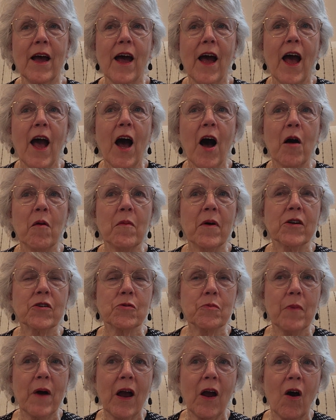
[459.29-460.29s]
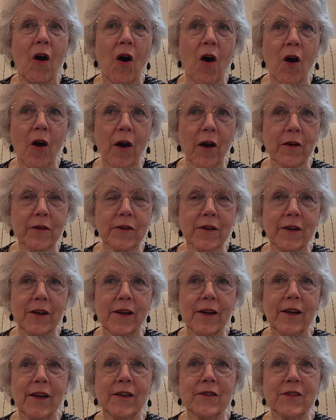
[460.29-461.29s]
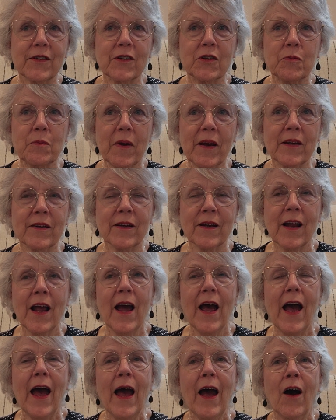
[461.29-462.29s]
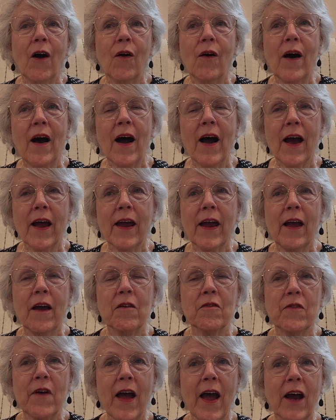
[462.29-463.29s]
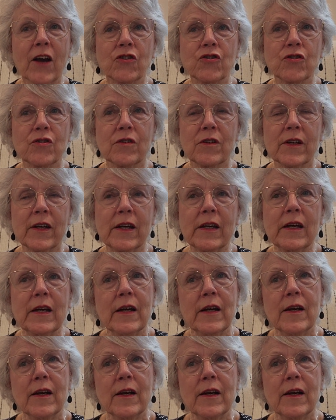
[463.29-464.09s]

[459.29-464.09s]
how much my heart is expanded, how I have actually